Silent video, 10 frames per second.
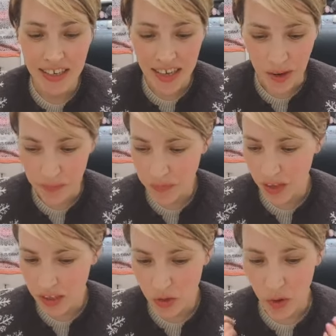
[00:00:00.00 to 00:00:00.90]
yeah,
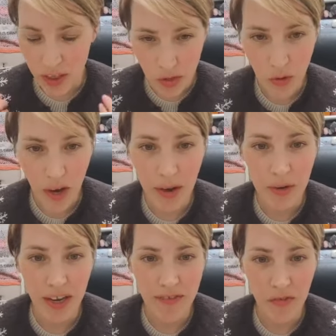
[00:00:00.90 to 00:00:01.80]
so I thought I
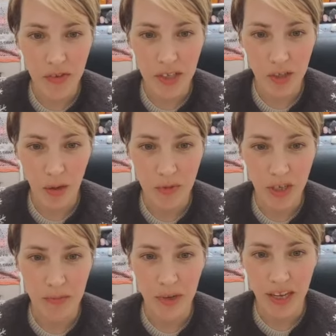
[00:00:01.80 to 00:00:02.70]
would have a finished
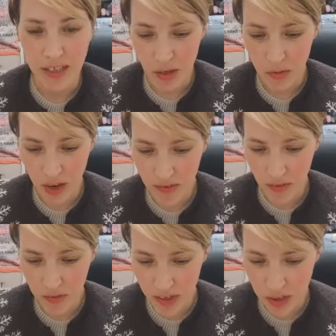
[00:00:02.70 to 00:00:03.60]
object, but I don't have a
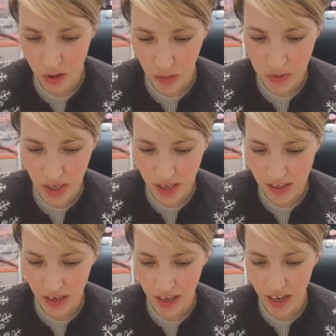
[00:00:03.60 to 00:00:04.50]
finished object.
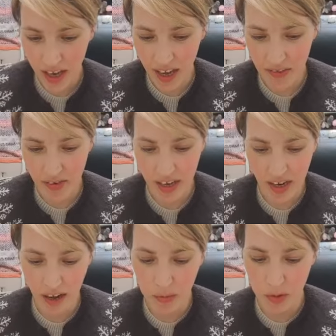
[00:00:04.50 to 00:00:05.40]
I have an
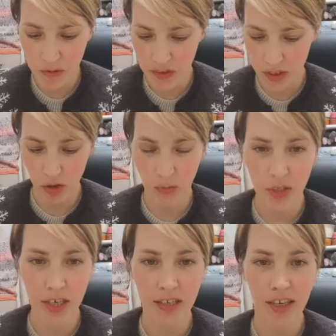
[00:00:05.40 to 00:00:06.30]
almost finished
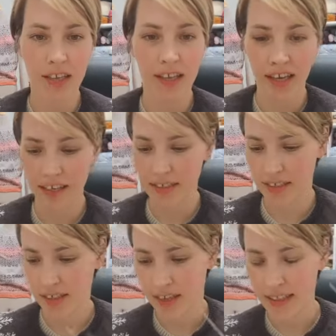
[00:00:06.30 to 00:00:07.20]
object, and that is
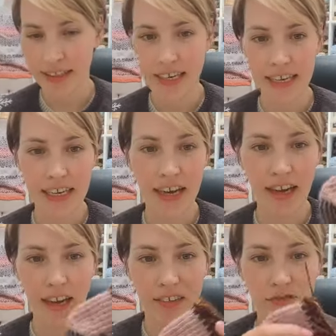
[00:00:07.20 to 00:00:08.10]
the
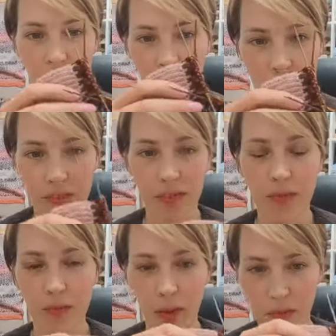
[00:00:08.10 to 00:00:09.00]
Unravel
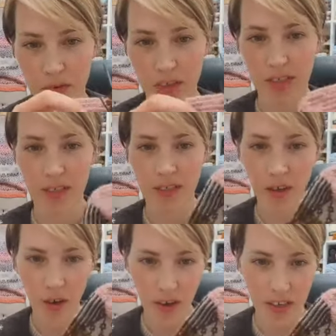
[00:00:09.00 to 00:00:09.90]
memory
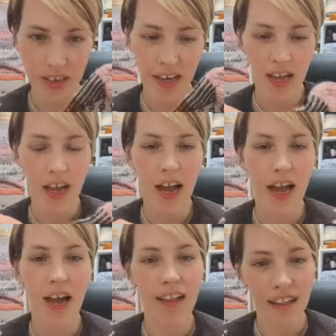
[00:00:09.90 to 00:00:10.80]
sock.
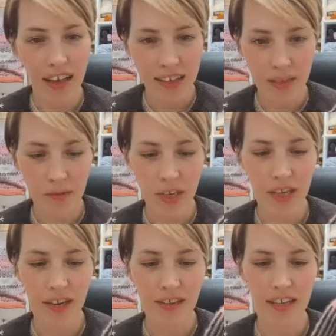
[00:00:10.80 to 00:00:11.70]
Last week
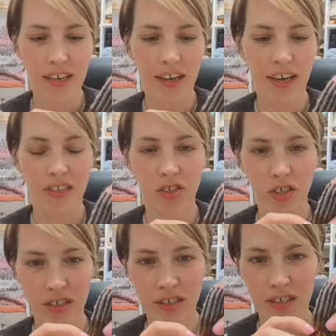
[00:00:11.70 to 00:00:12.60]
I think I had
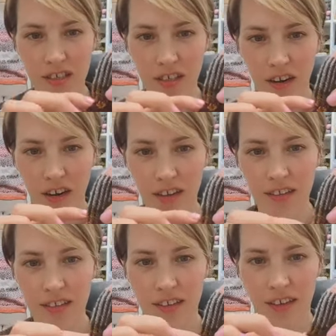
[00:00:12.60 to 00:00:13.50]
just started
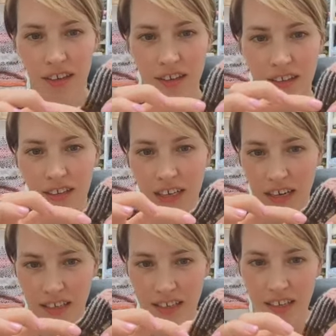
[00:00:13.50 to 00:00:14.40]
the
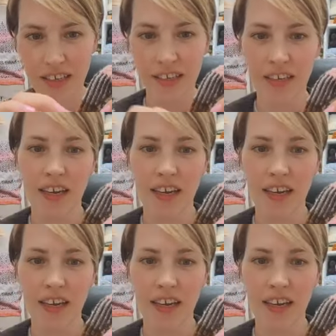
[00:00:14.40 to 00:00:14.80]
gusset,